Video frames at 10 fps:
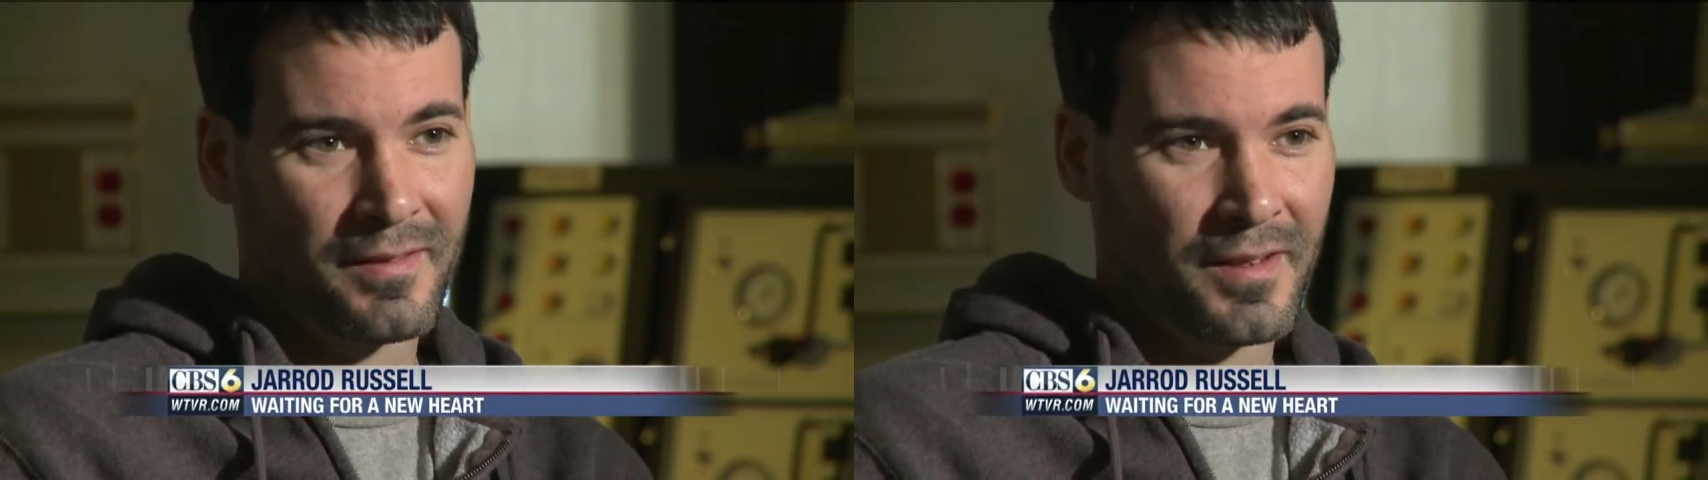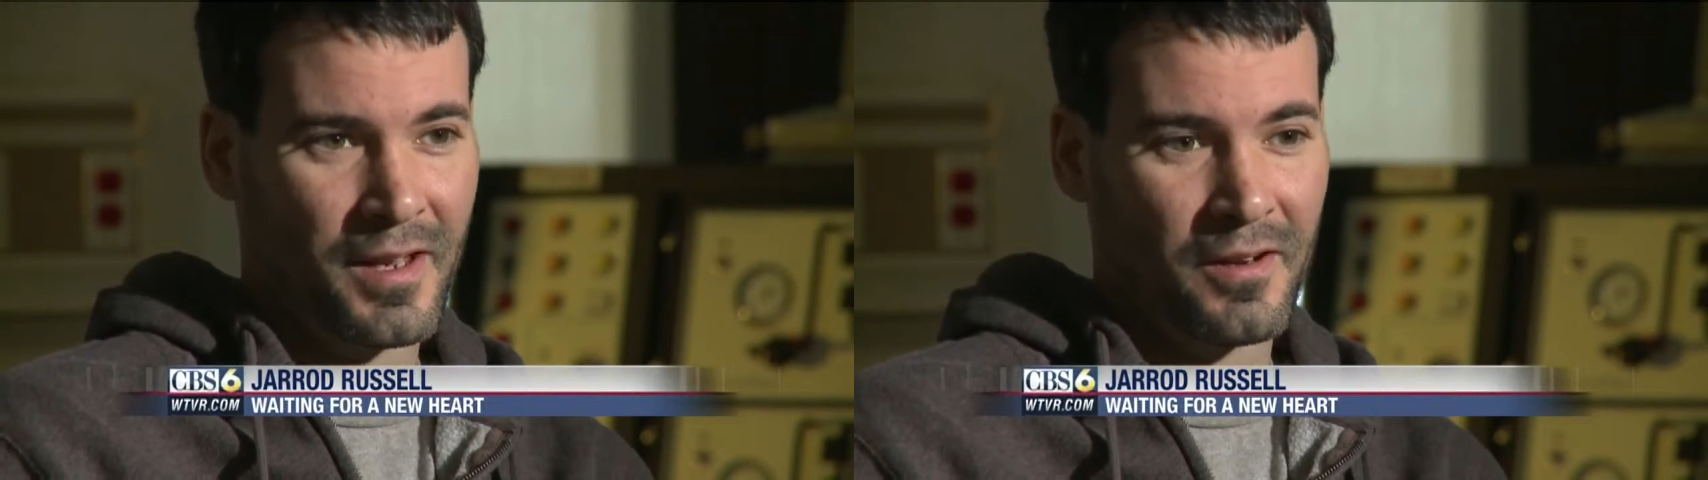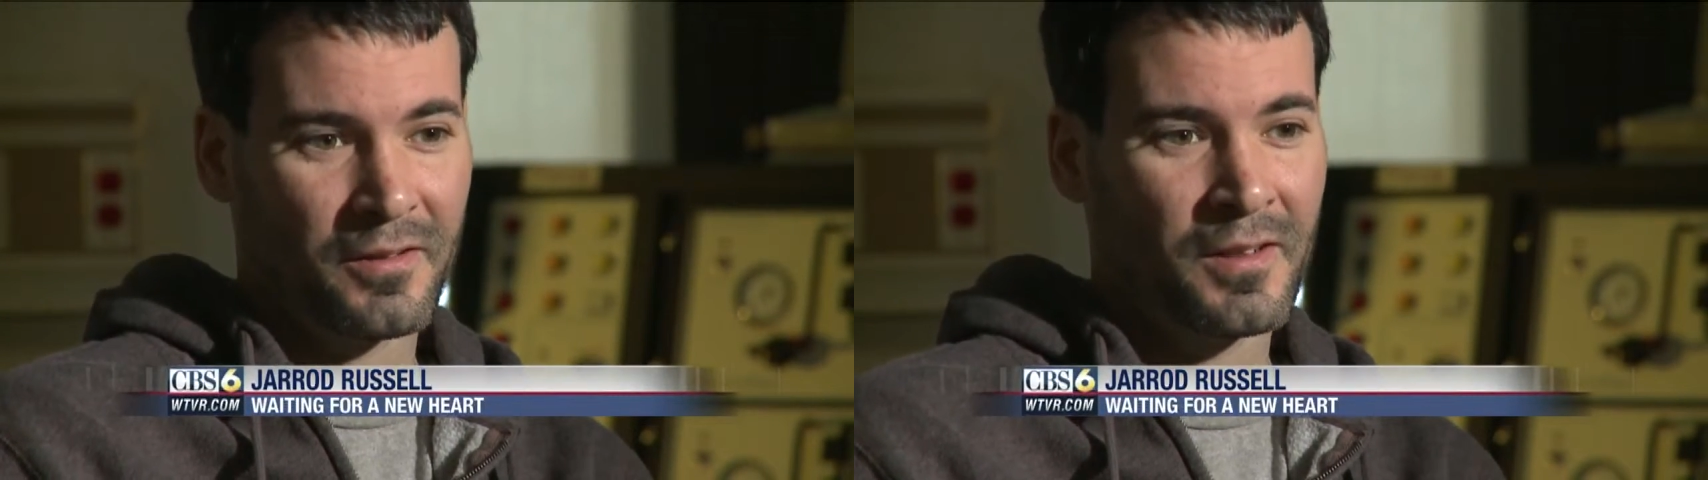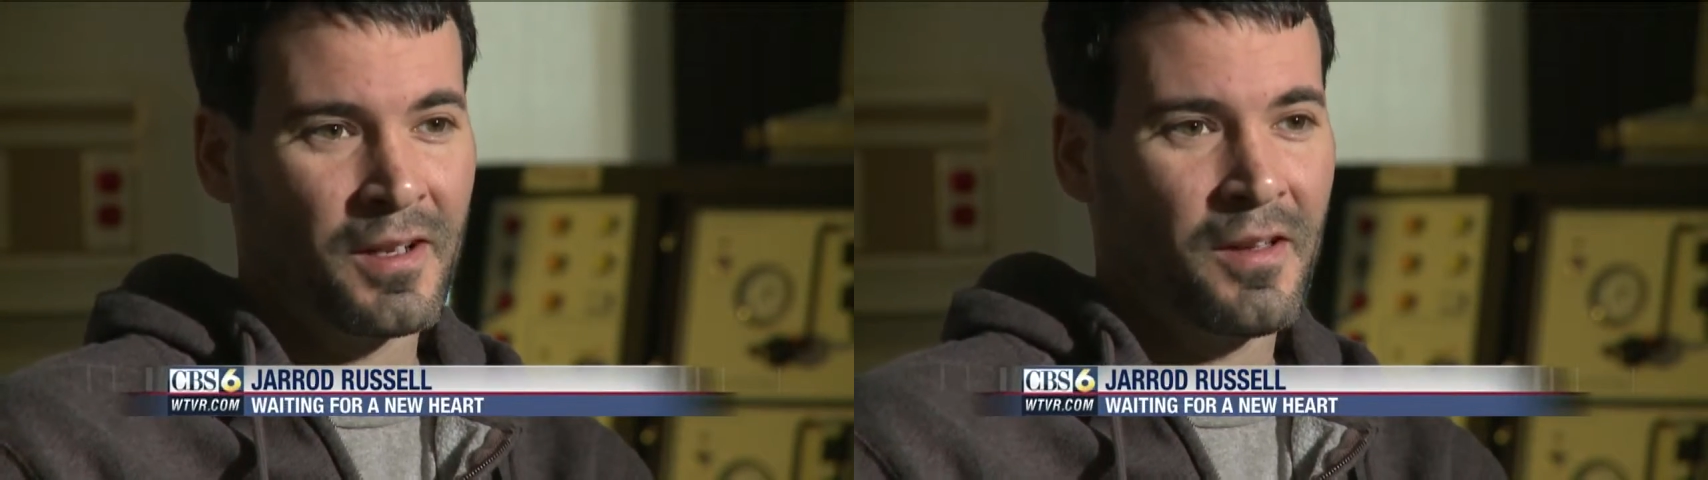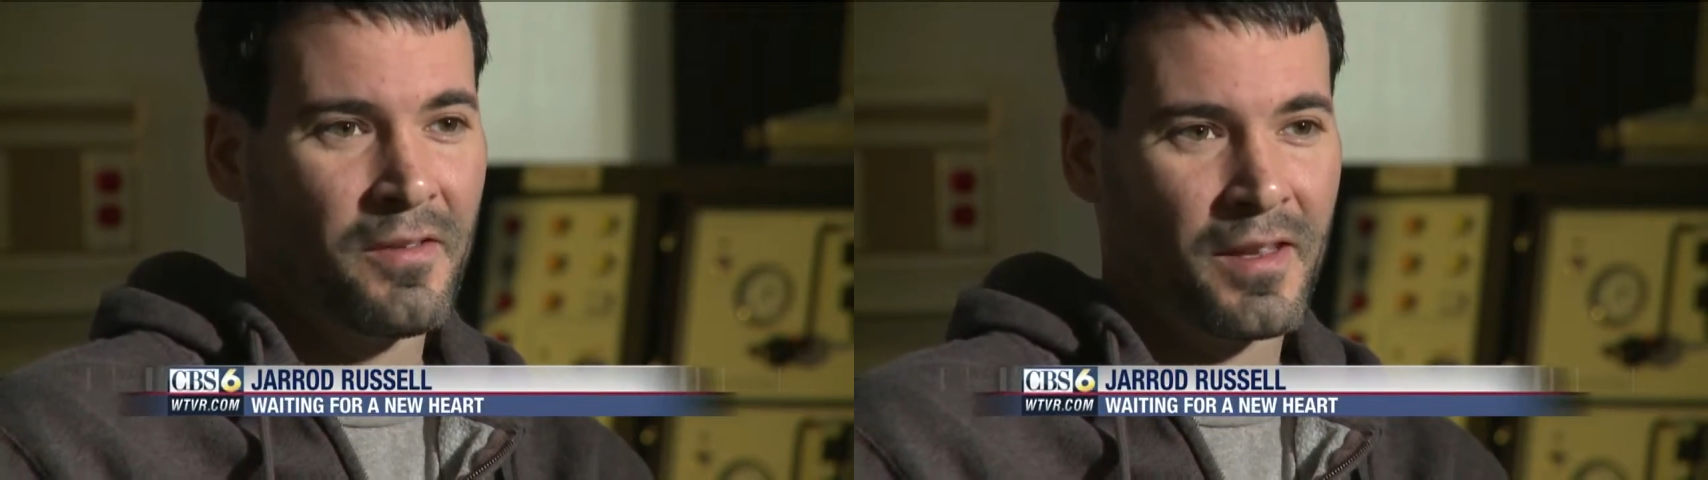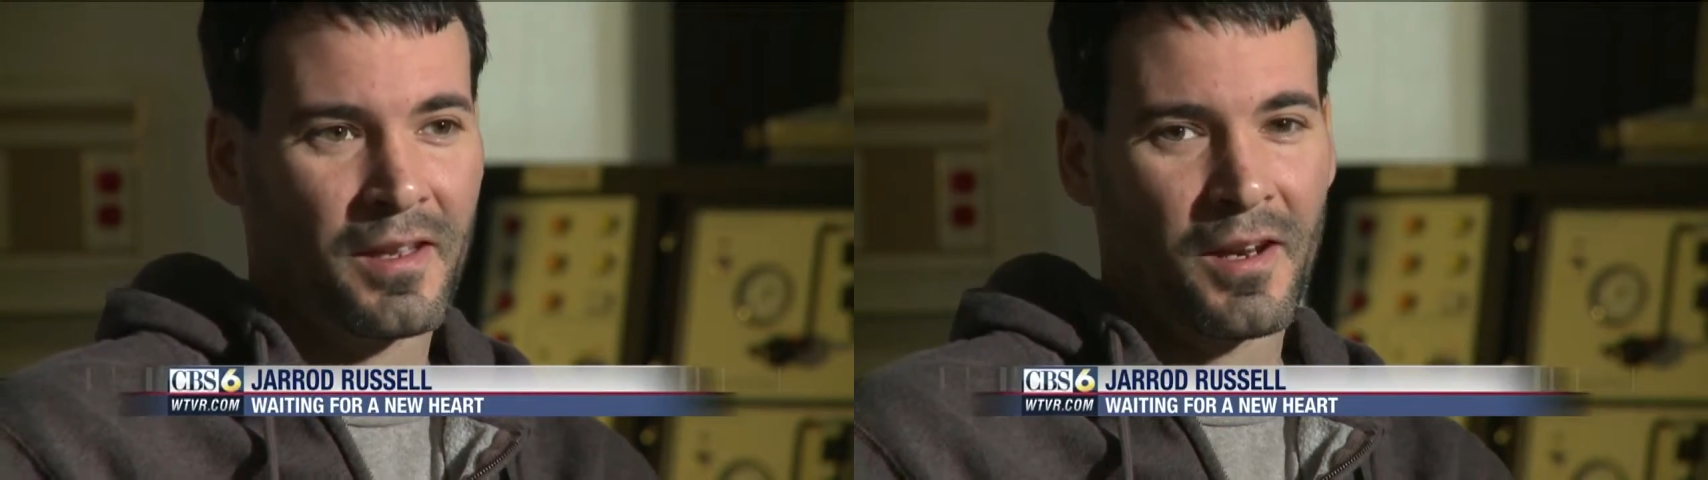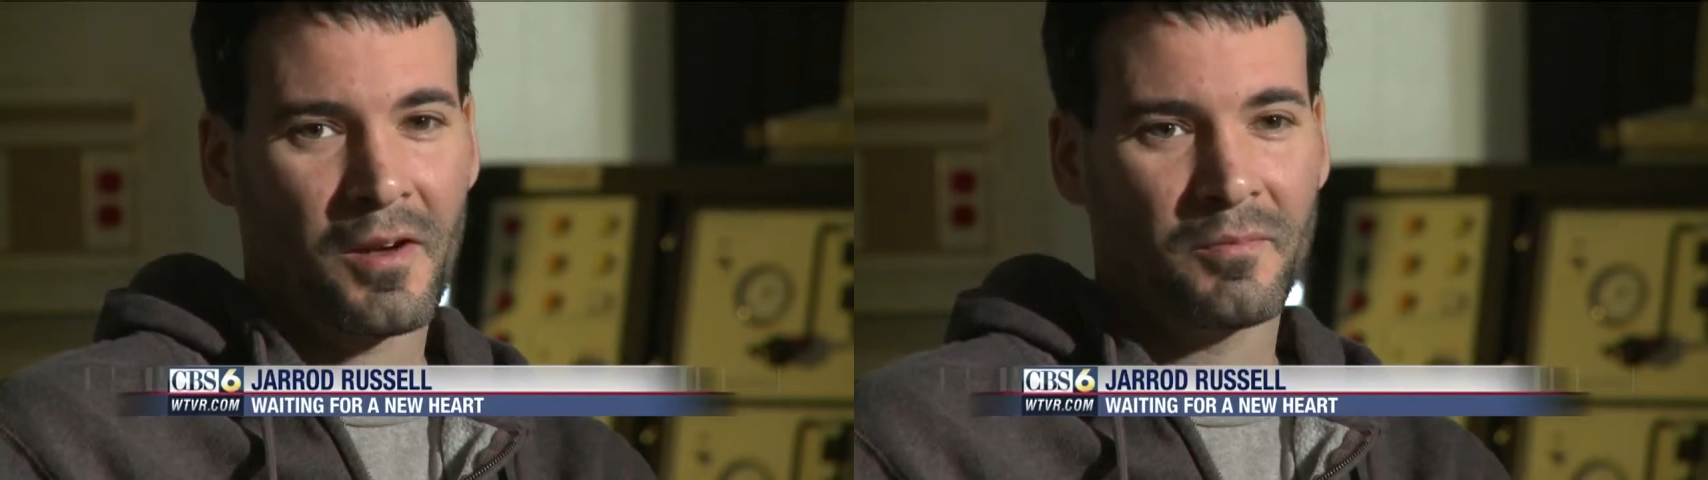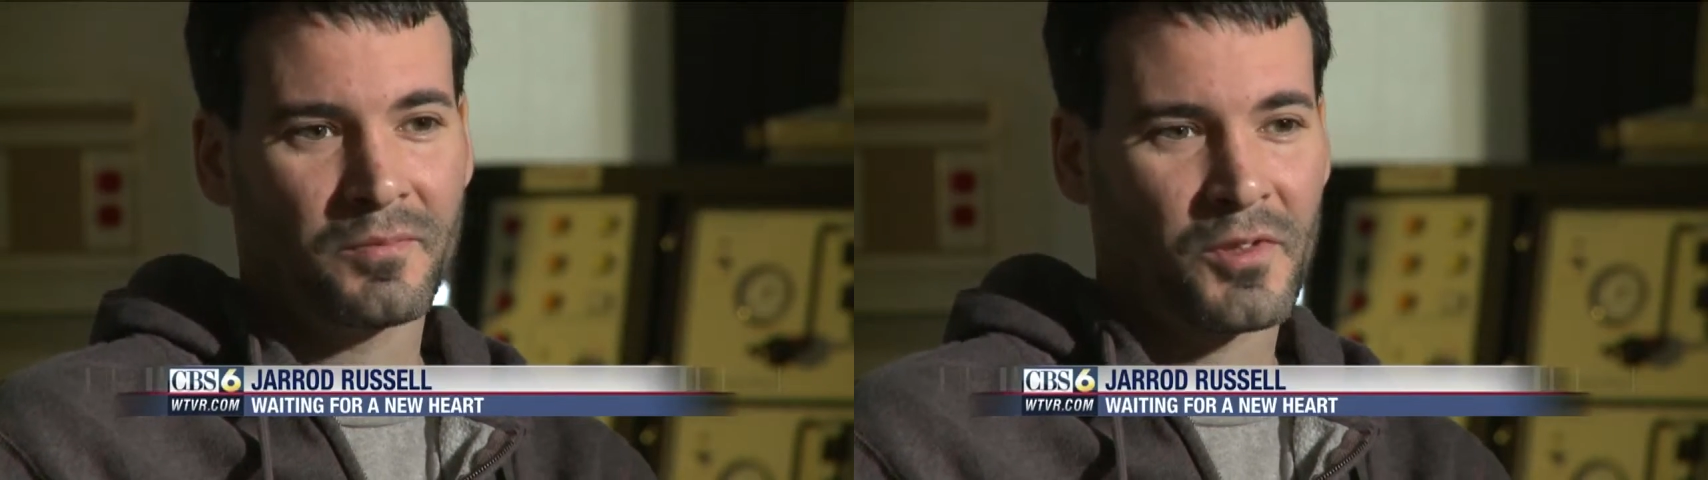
you know, thinking I'm